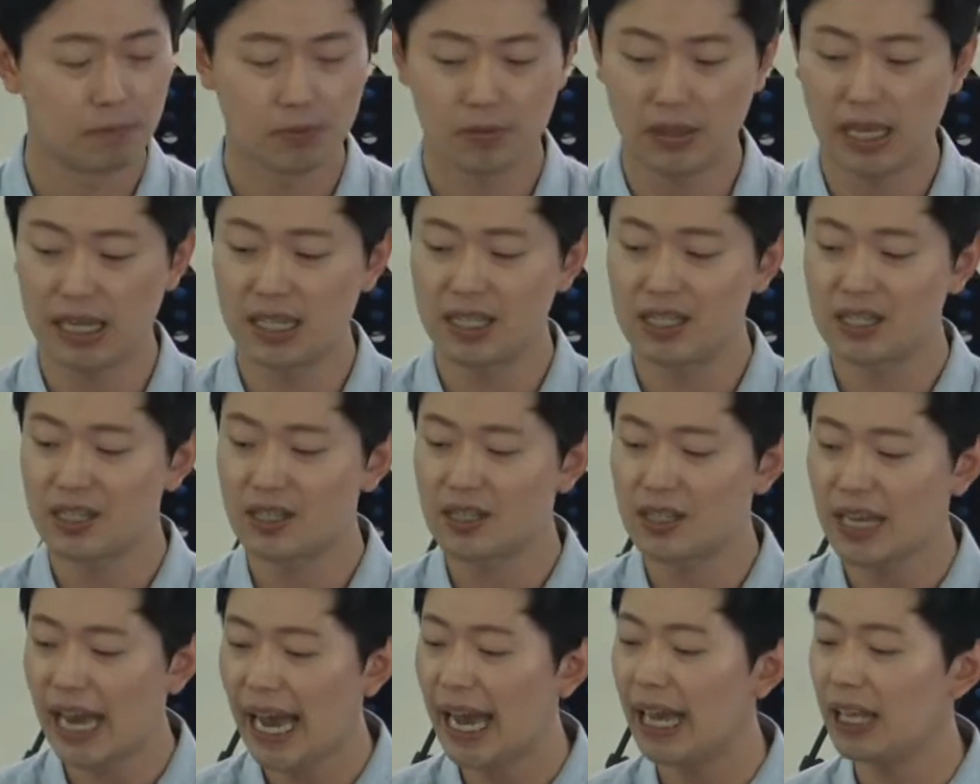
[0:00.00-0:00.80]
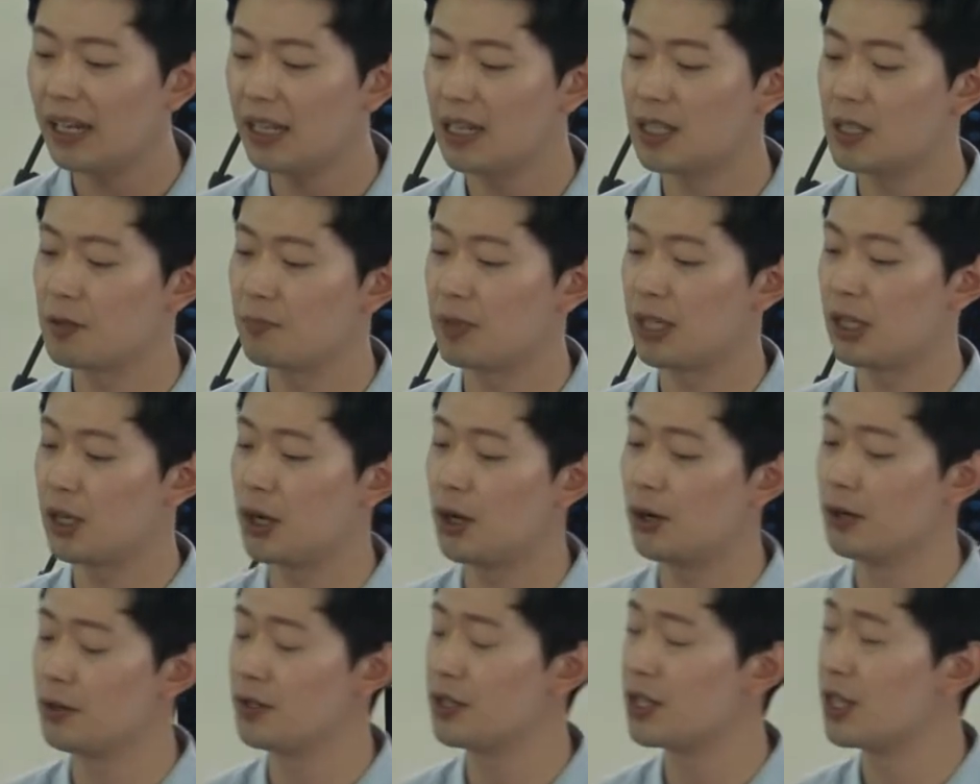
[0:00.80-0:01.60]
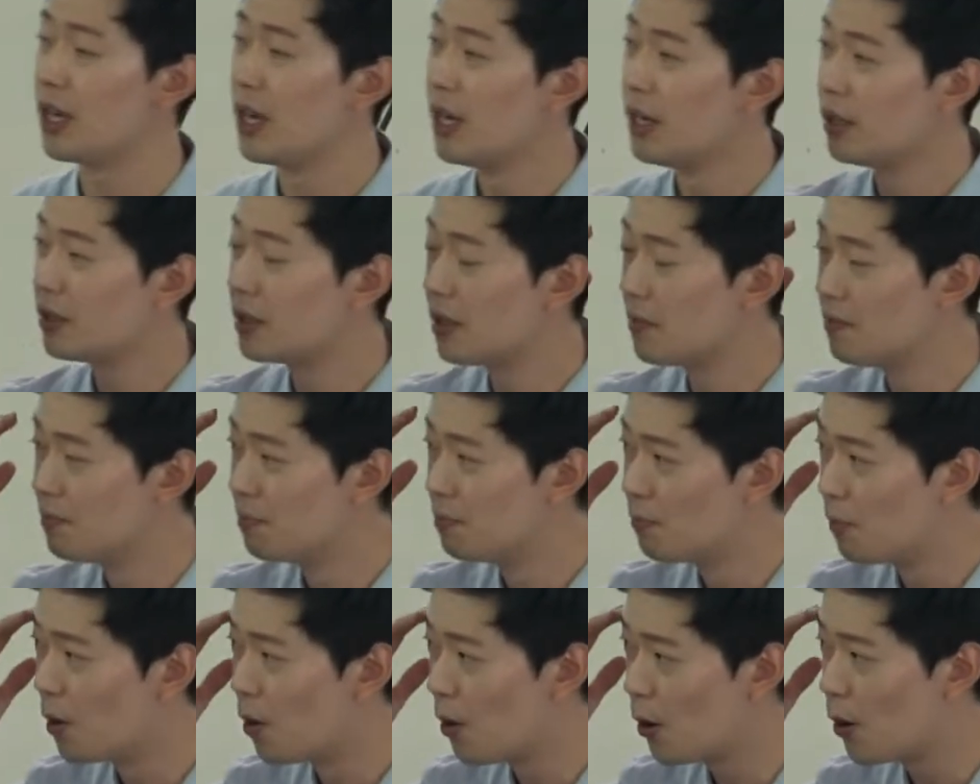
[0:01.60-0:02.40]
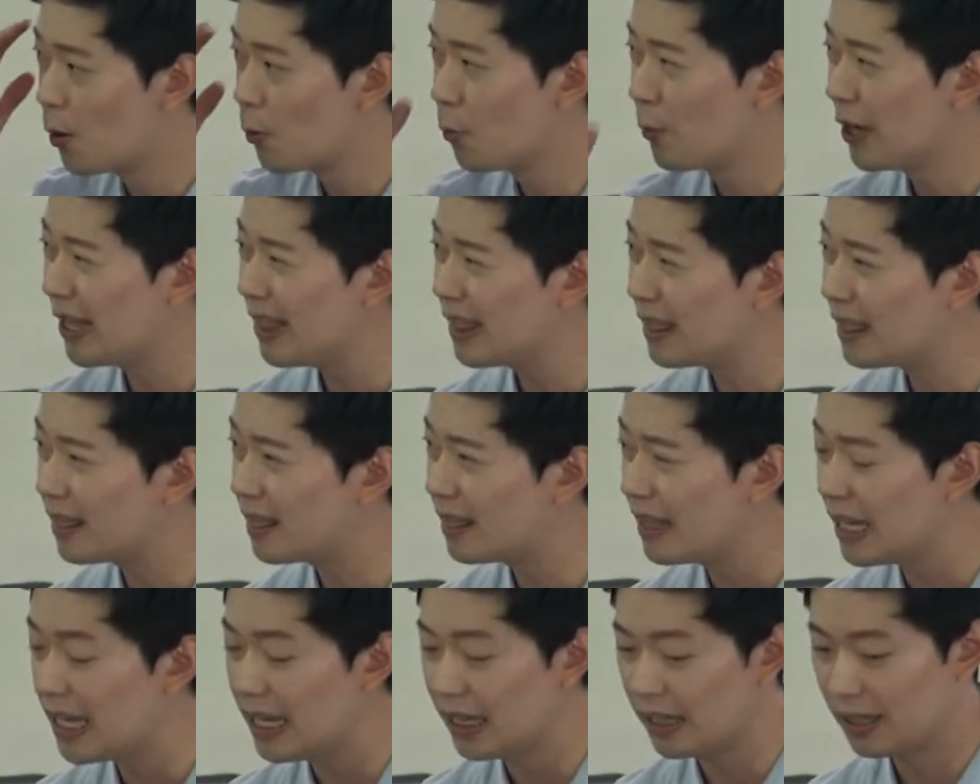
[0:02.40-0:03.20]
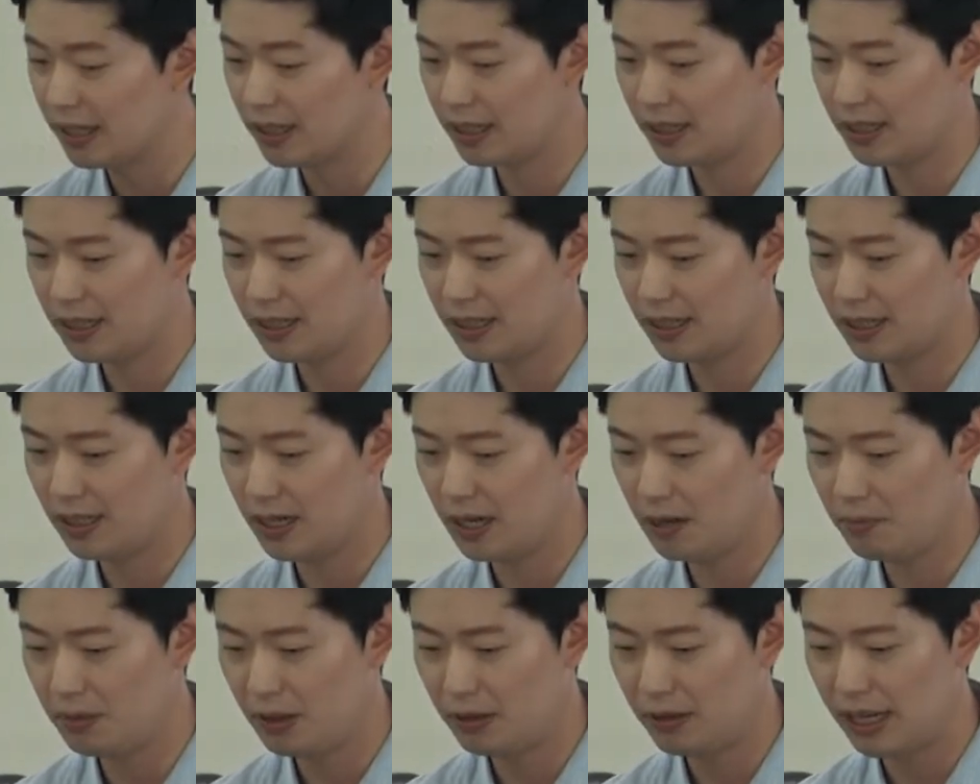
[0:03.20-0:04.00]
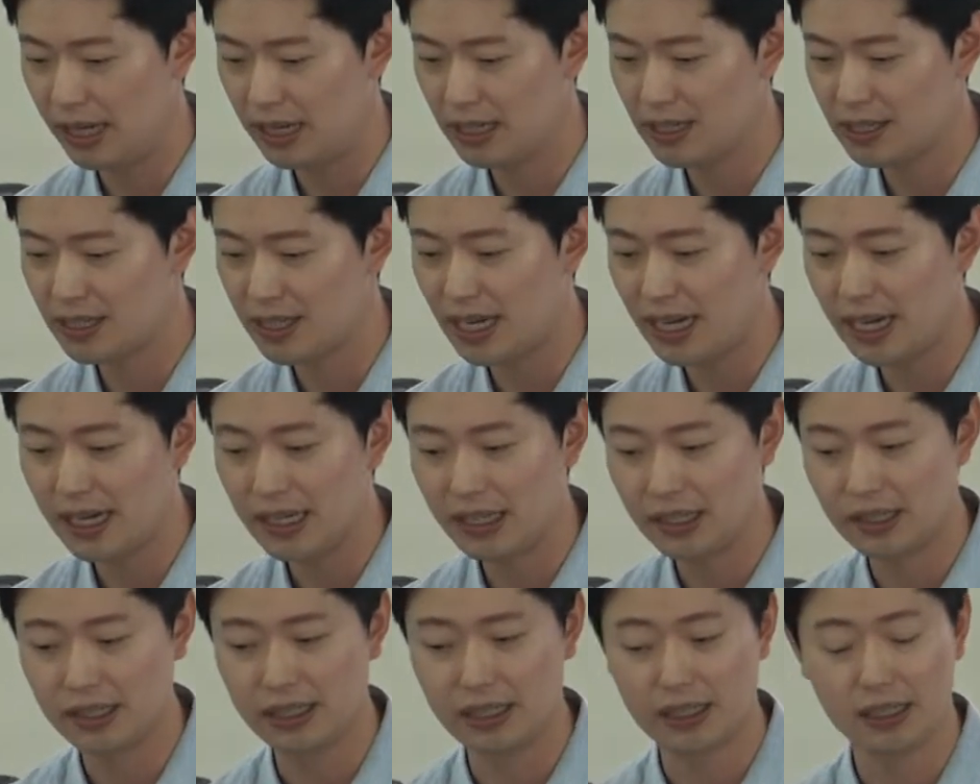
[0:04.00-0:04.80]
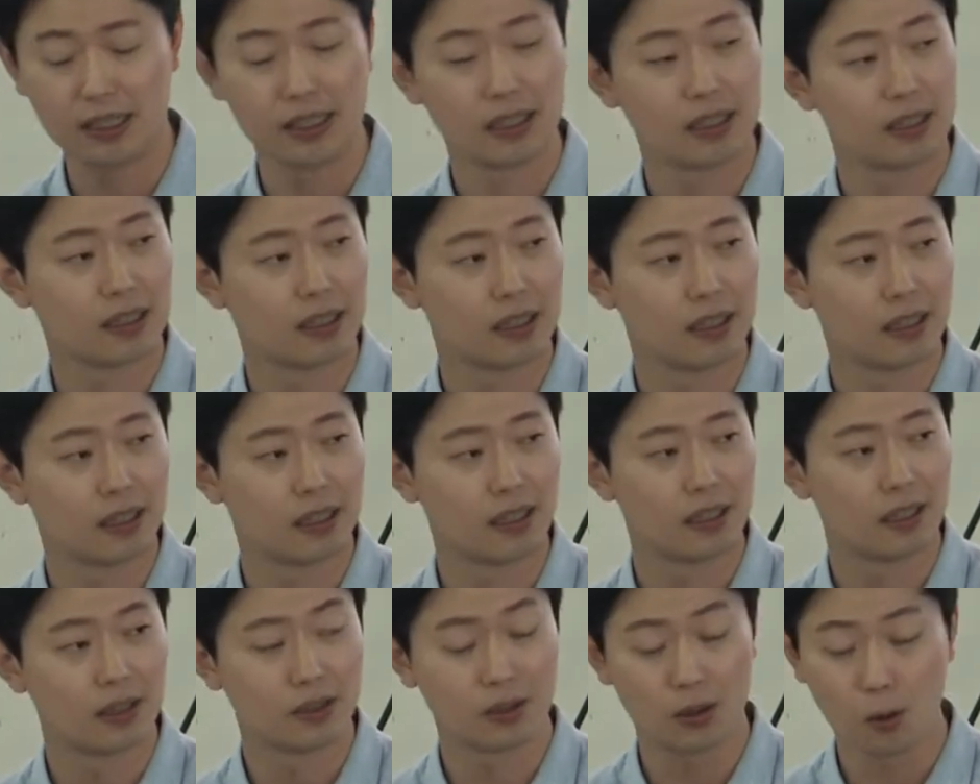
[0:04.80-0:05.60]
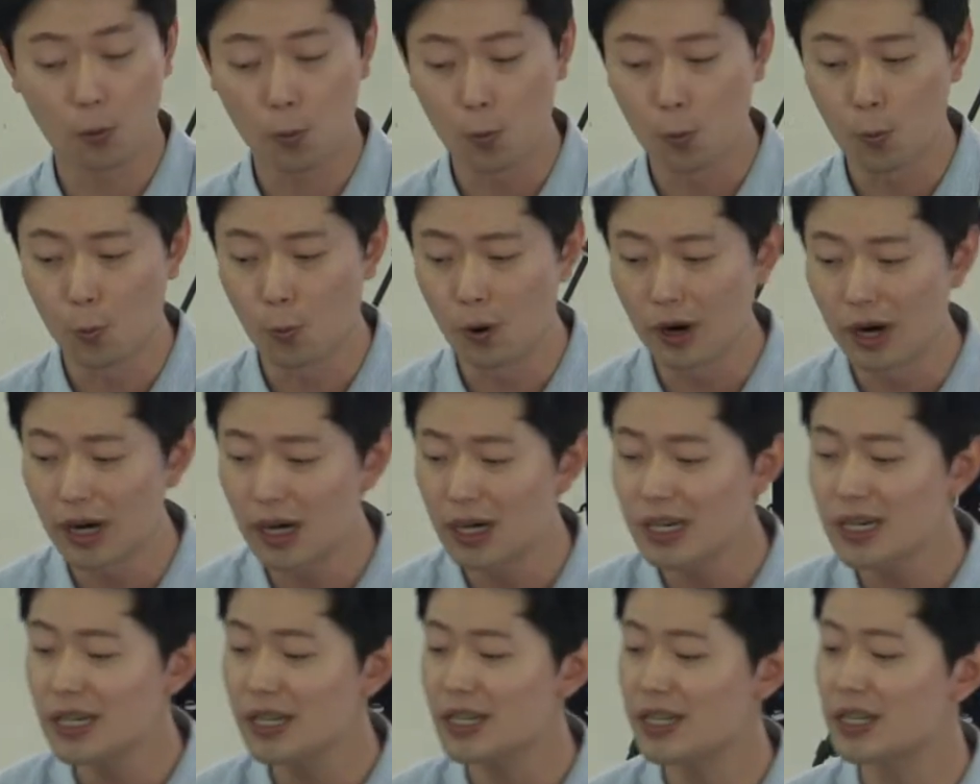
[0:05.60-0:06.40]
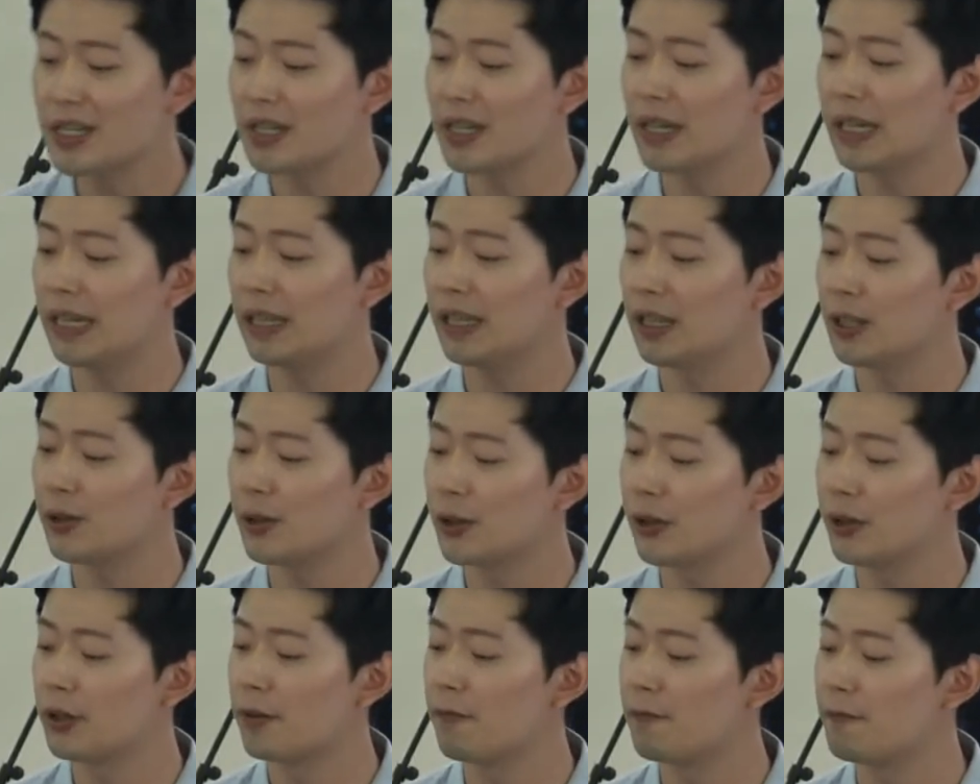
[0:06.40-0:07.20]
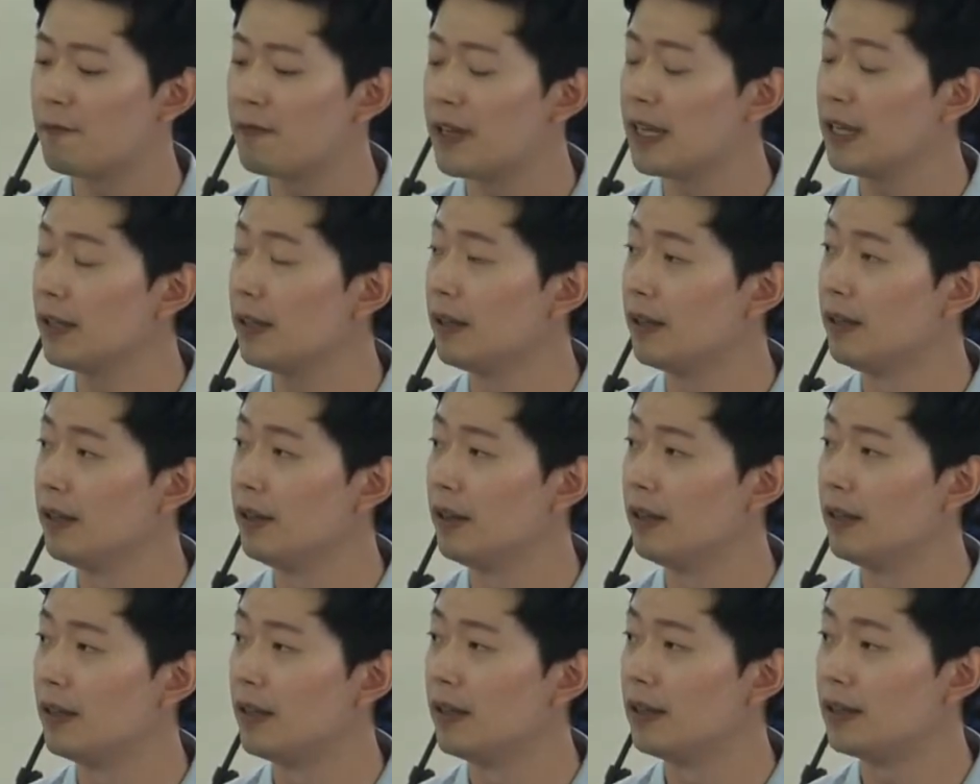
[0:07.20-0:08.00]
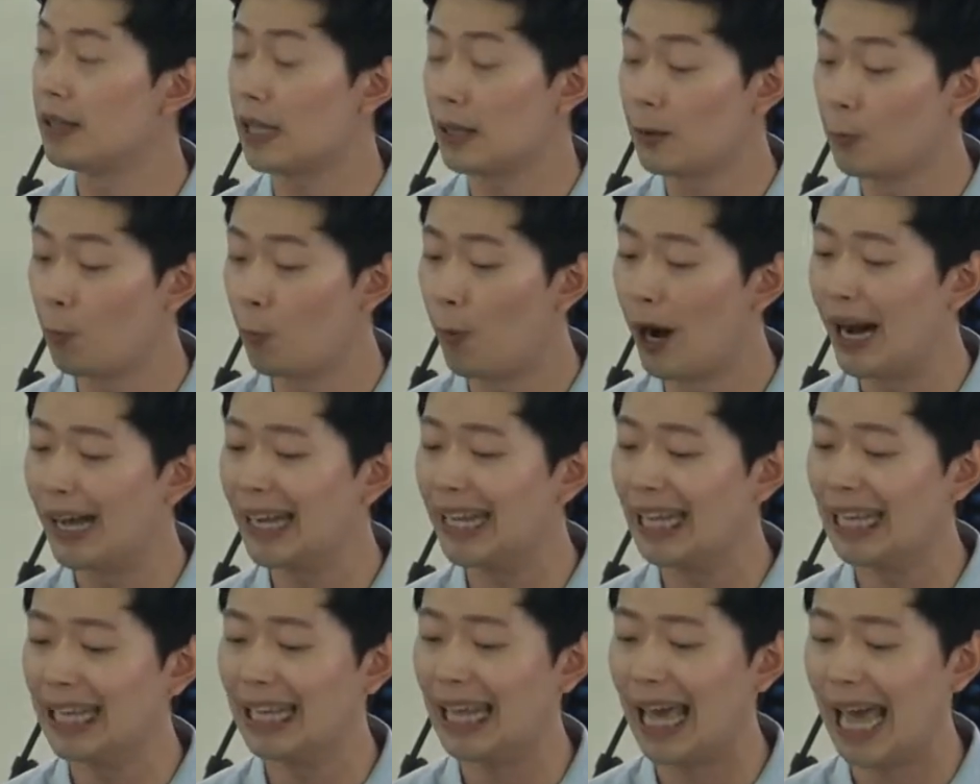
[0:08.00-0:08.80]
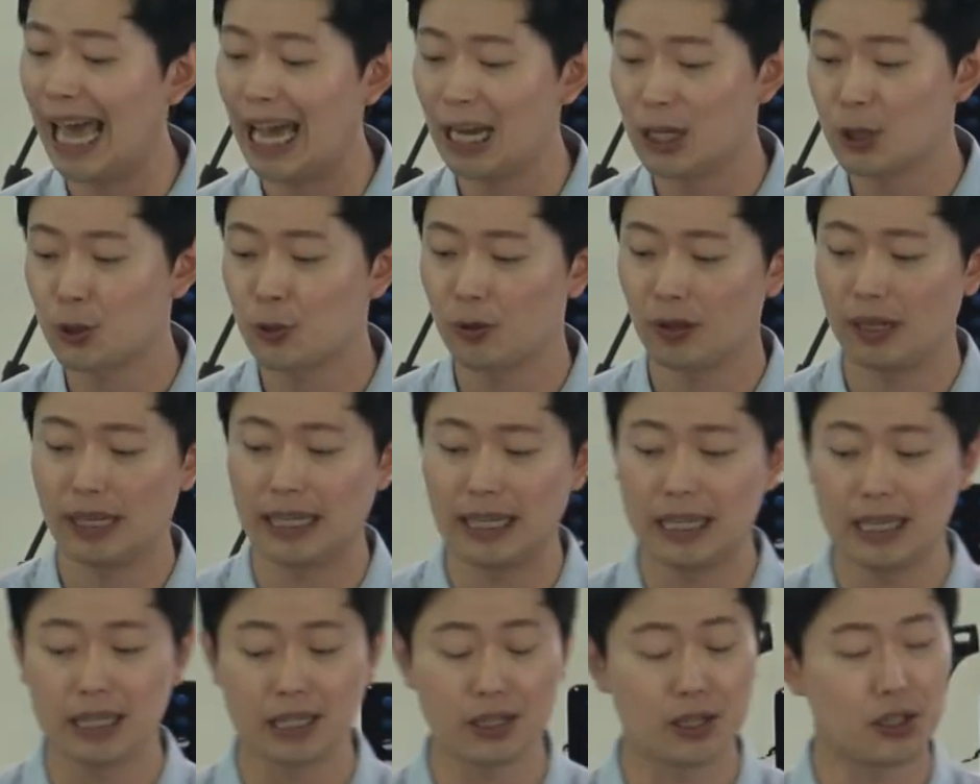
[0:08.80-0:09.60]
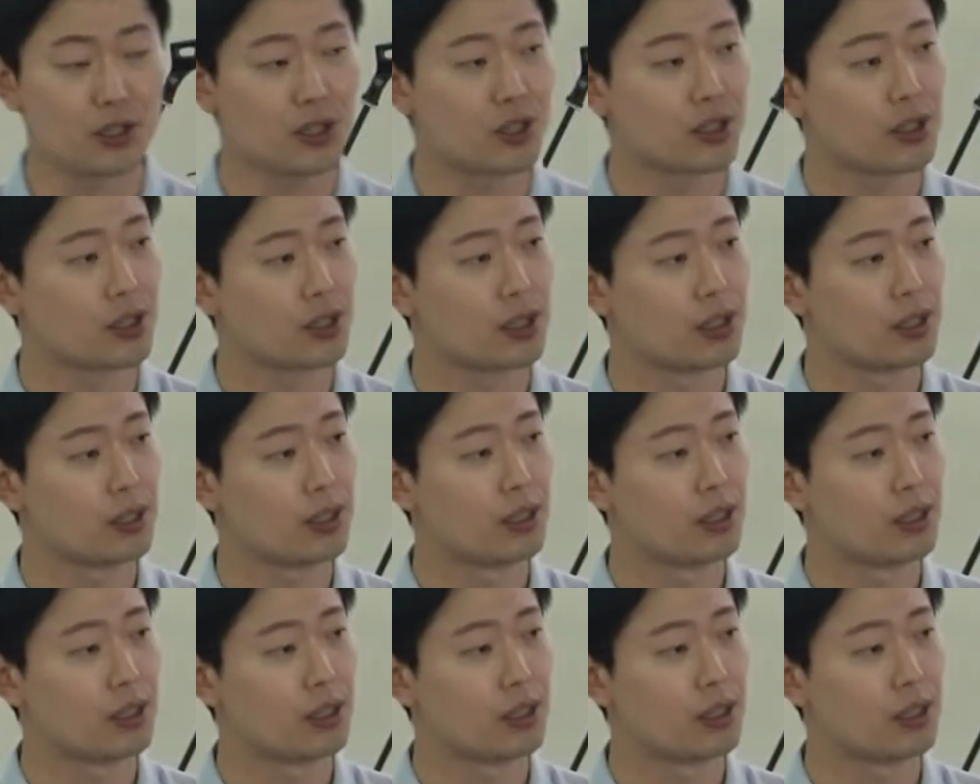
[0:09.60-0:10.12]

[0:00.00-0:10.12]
They say this because the more we think about anxiety, the worse it could feel than what it actually is.